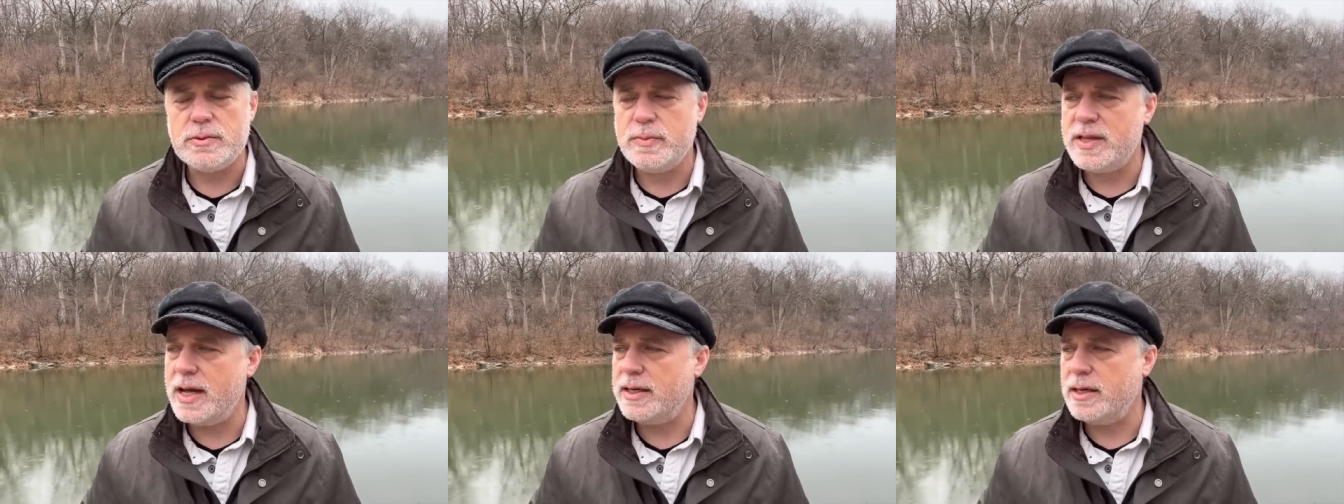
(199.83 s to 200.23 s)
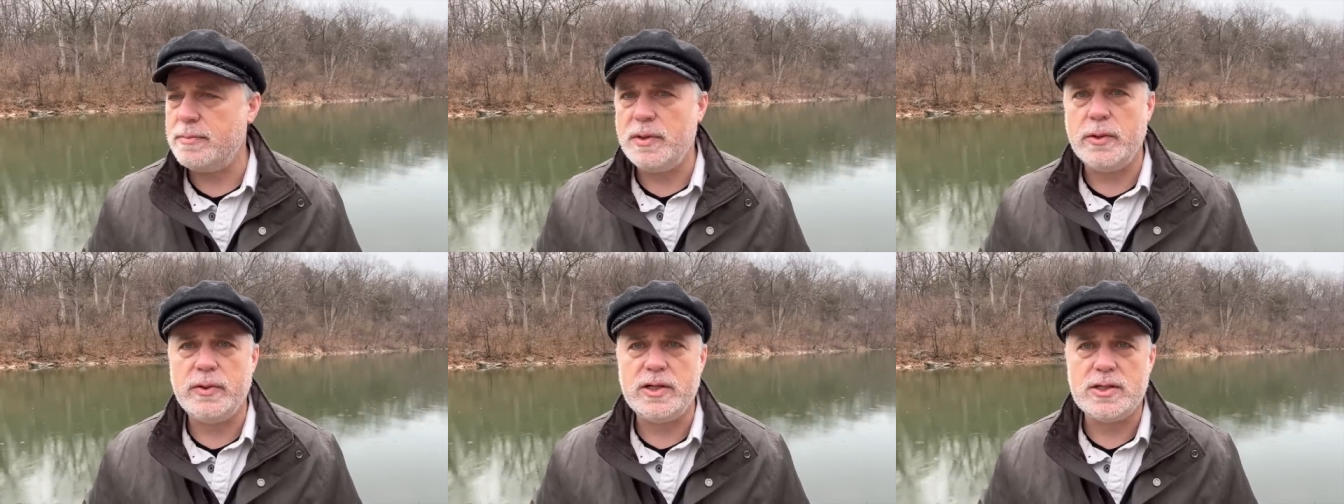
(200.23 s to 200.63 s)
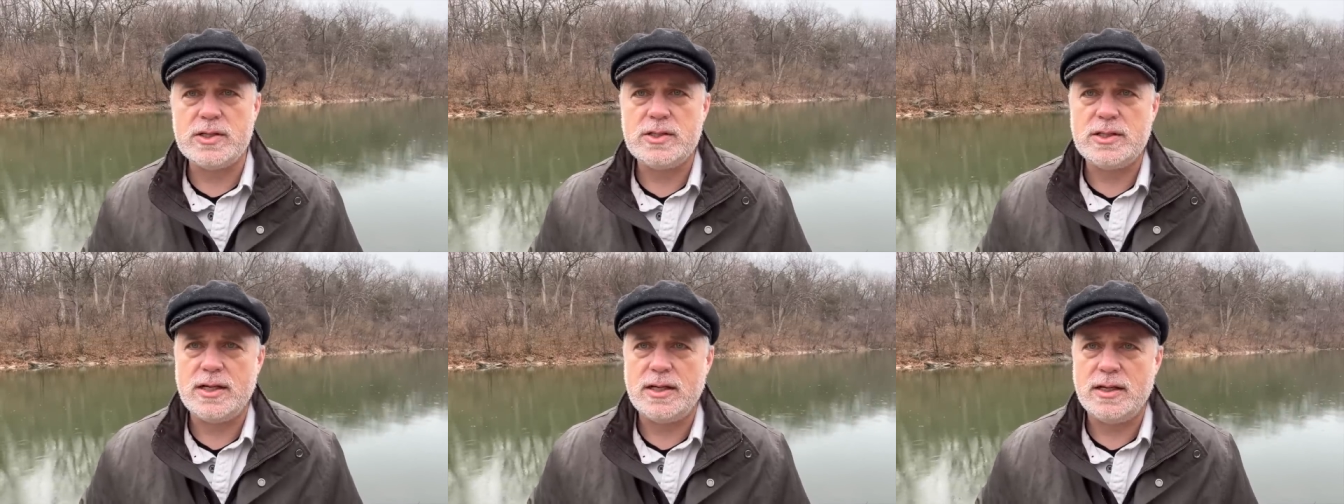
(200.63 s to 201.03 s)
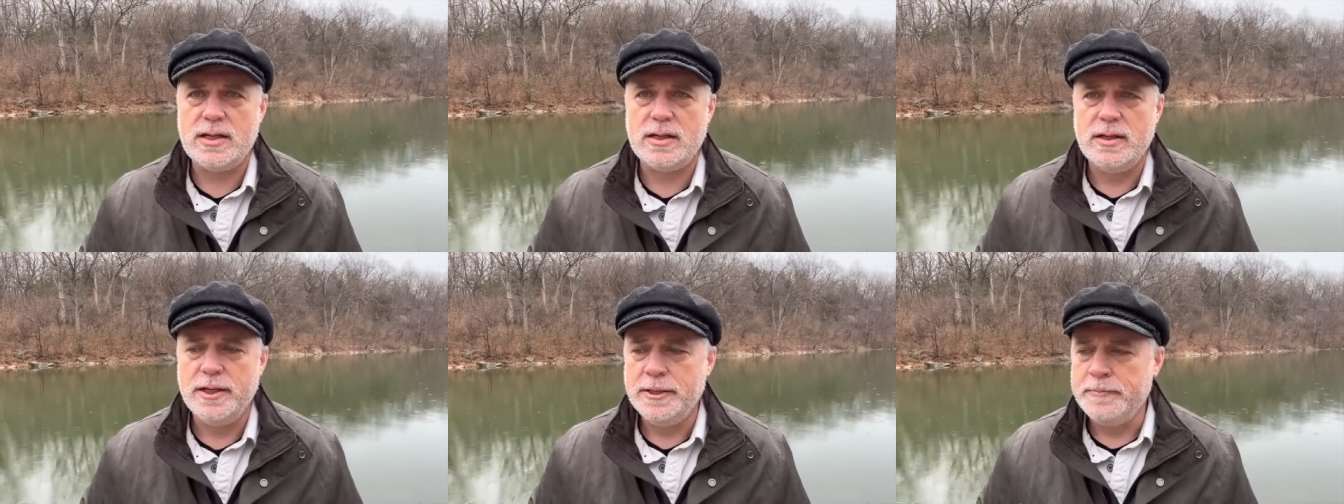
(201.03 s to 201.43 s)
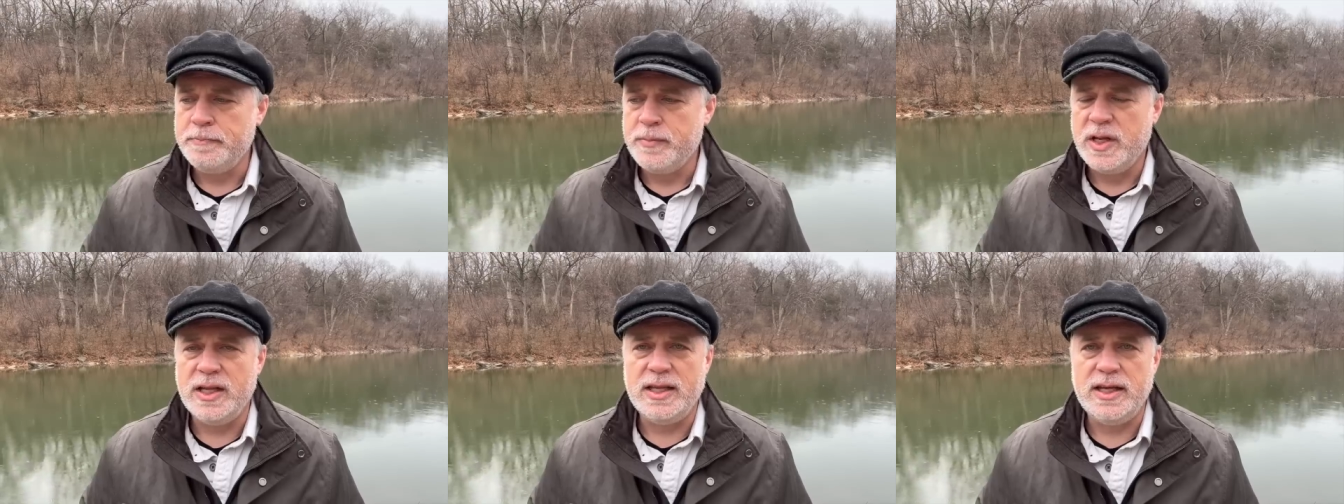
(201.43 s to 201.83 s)
But that doesn't mean we just sit
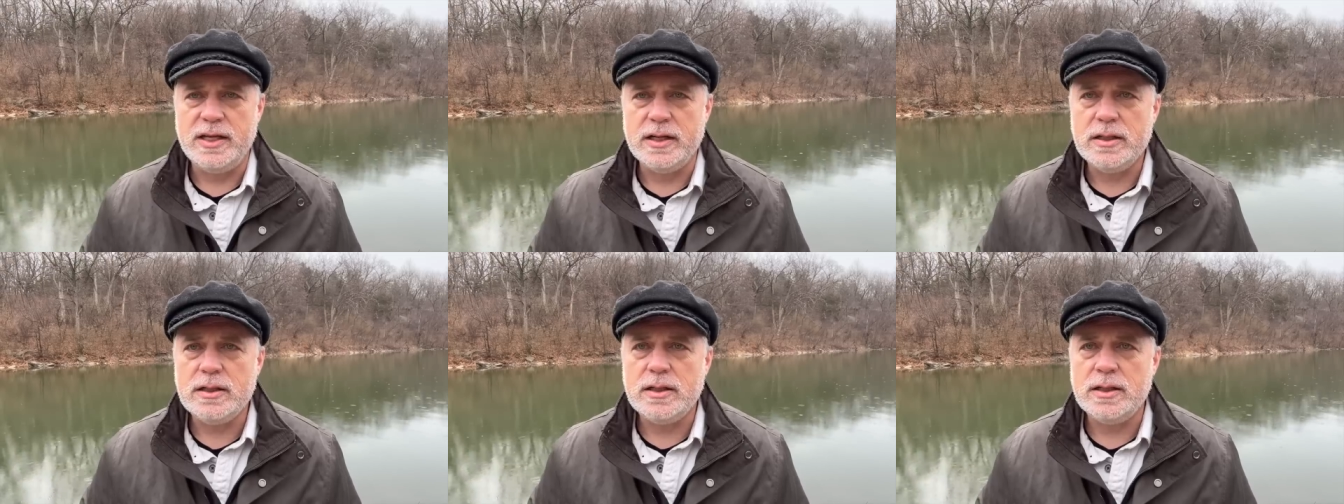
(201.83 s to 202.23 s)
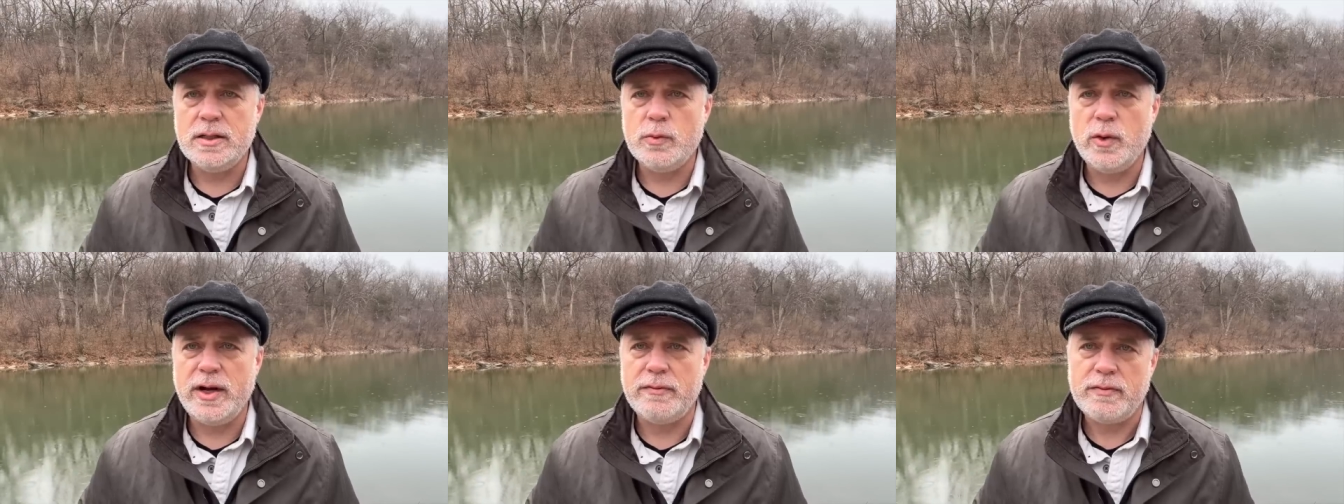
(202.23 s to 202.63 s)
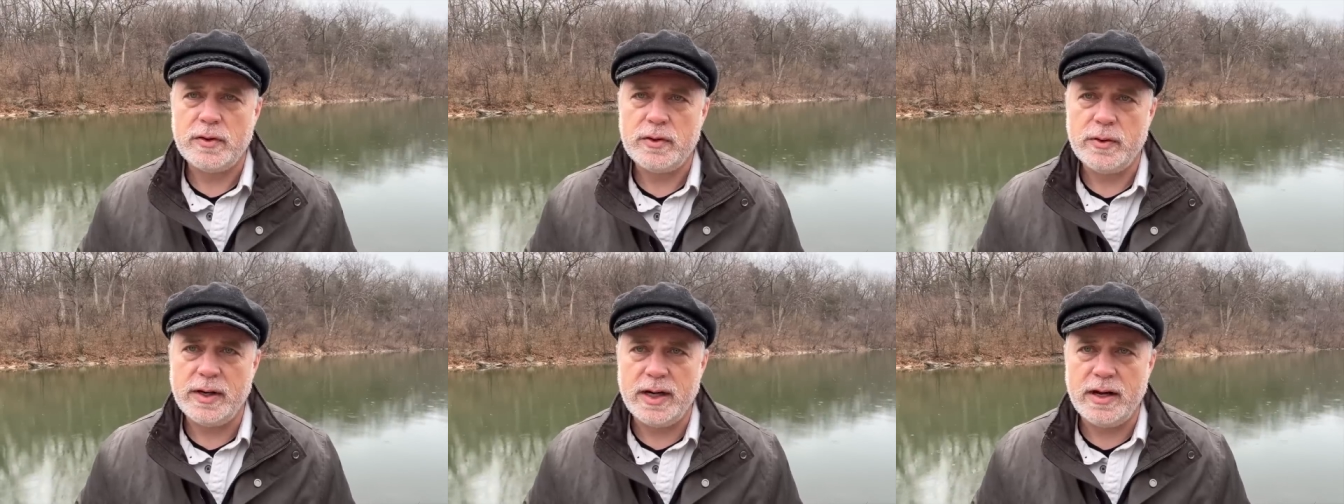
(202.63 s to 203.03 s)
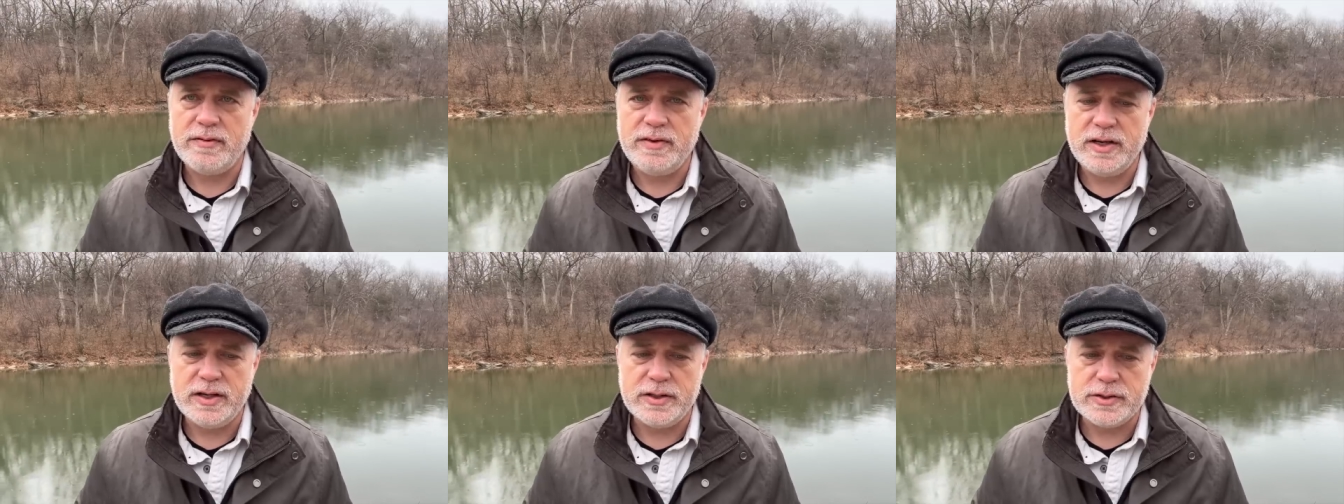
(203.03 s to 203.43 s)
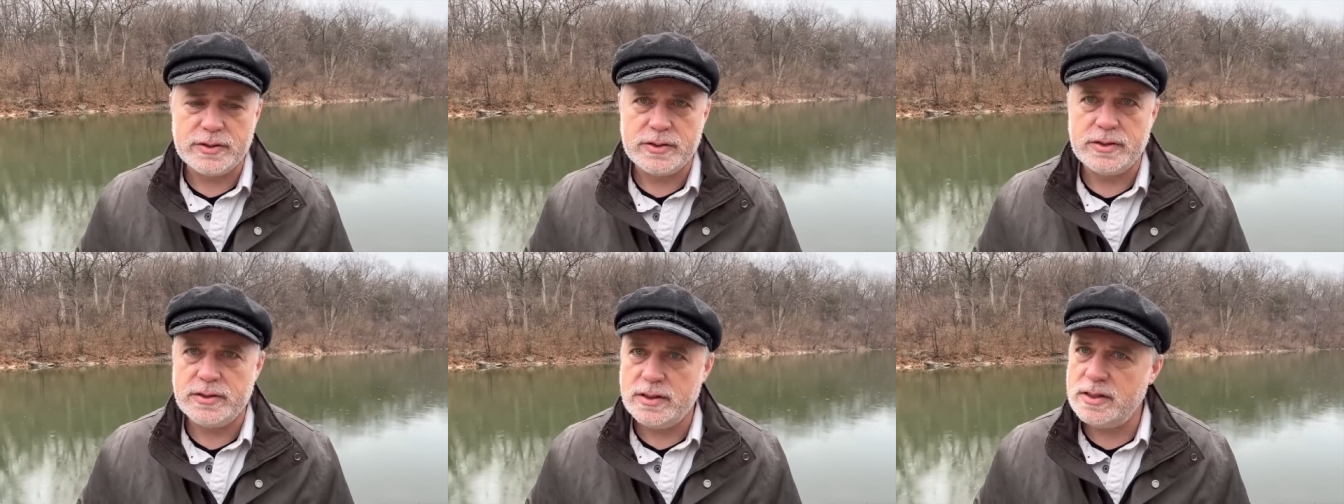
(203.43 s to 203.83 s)
in the Hilton and wait for 3.5 years.
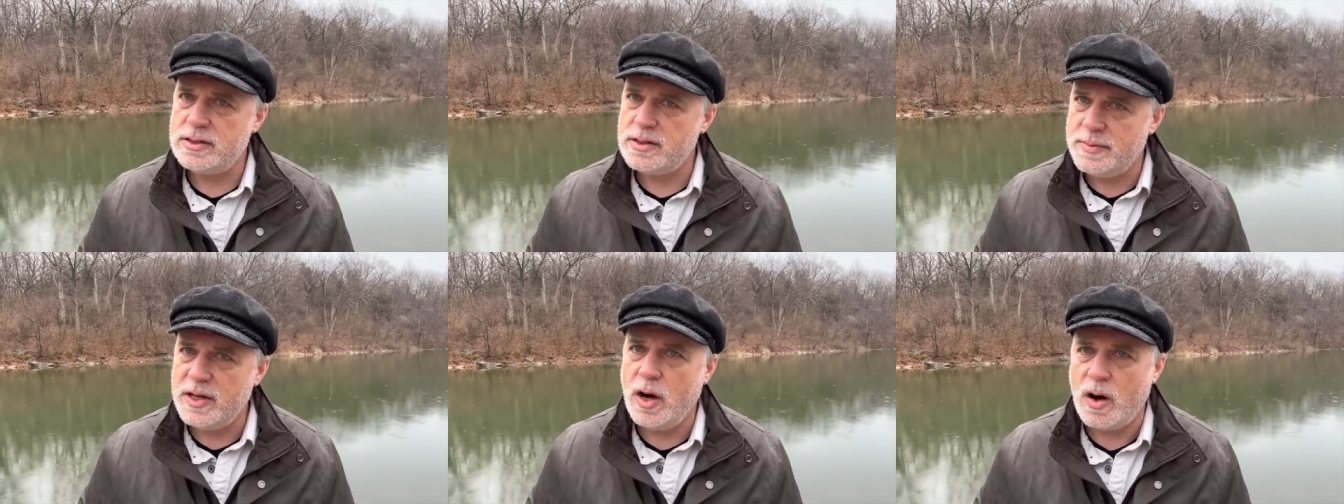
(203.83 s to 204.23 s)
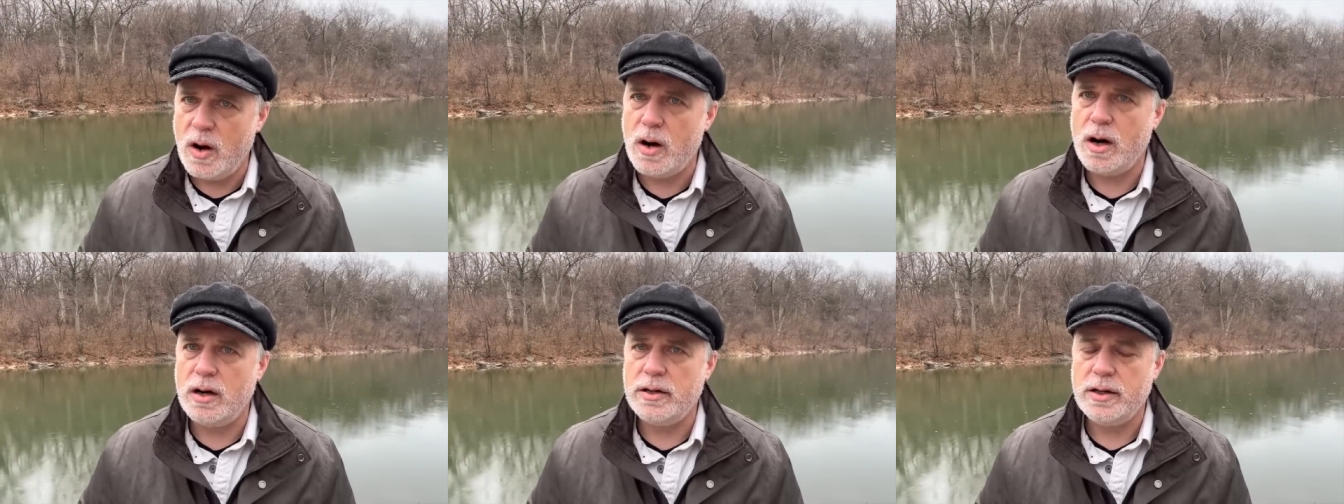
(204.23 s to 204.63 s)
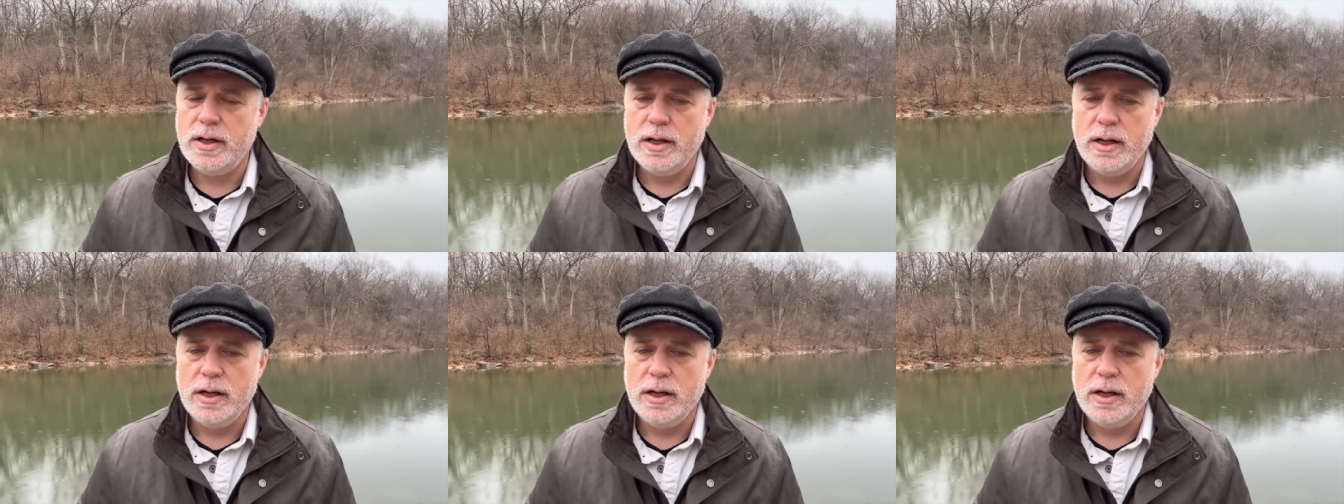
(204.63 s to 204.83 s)
You know, it's going to be hard.